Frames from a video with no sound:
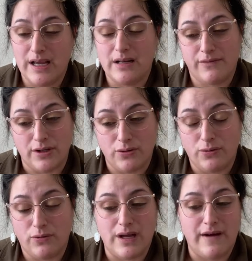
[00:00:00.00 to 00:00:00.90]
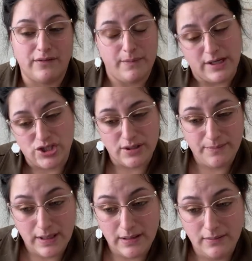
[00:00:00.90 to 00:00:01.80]
And if they do, do they have to pay
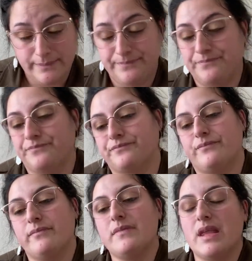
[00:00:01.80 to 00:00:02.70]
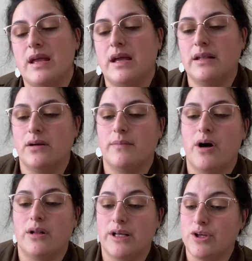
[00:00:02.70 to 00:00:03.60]
shipping? And um,
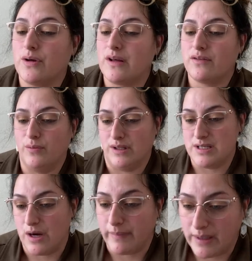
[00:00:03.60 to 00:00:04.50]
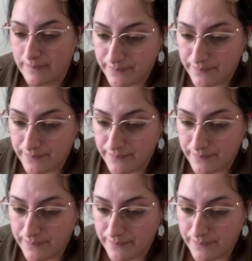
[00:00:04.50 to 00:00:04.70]
I'll let you guys know what to tell me.